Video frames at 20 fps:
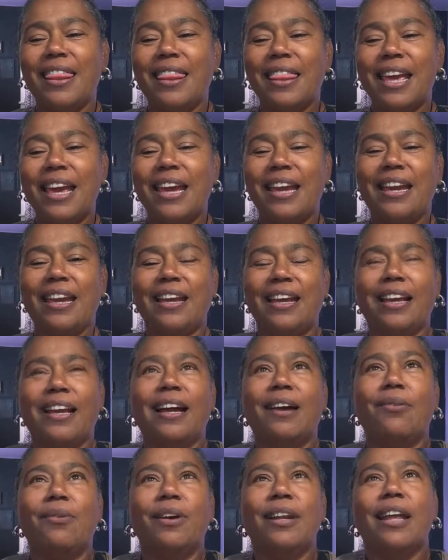
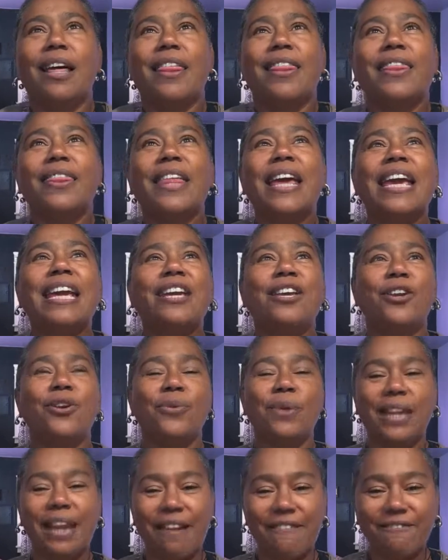thank
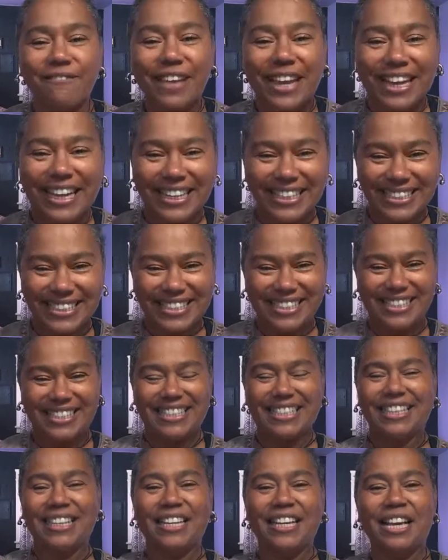you in
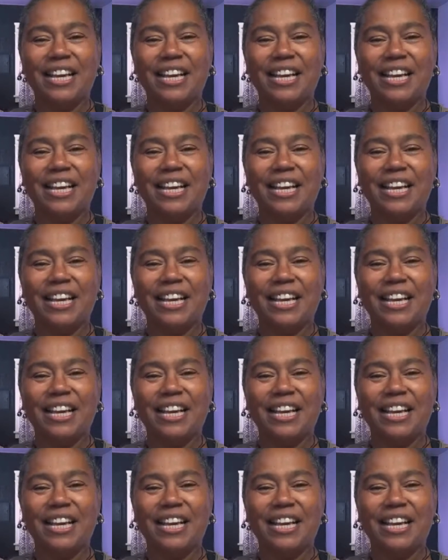advance